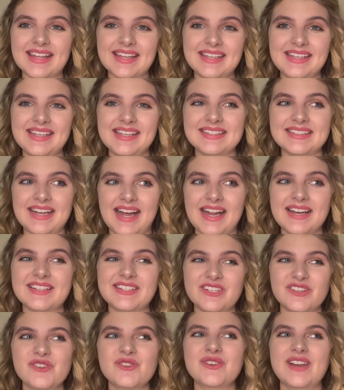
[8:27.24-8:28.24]

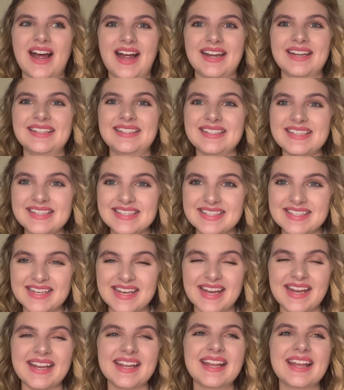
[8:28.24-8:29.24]

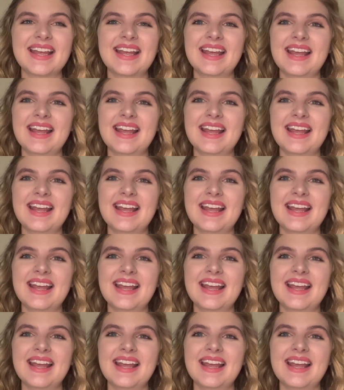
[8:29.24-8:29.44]
key.to.disney.